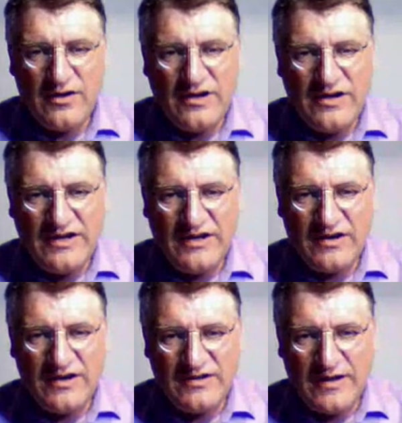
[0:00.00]

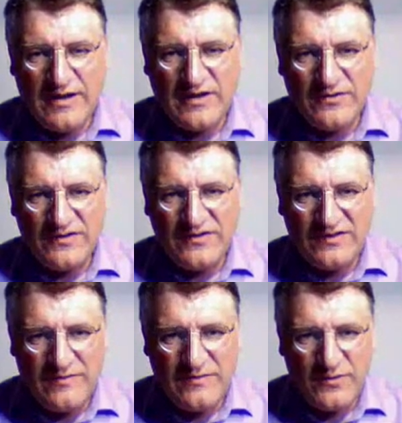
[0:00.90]
linear dynamical
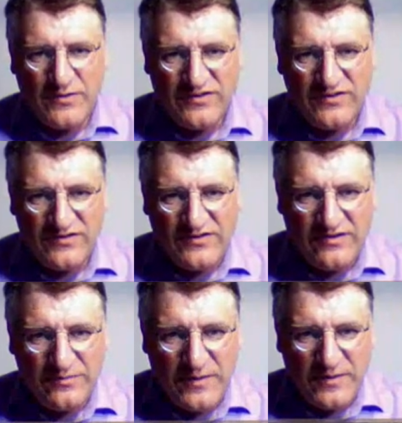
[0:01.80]
system expressed in
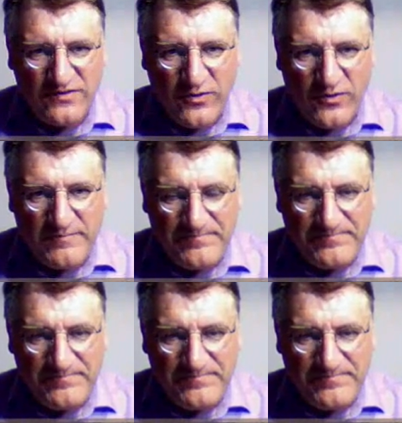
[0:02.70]
state space form.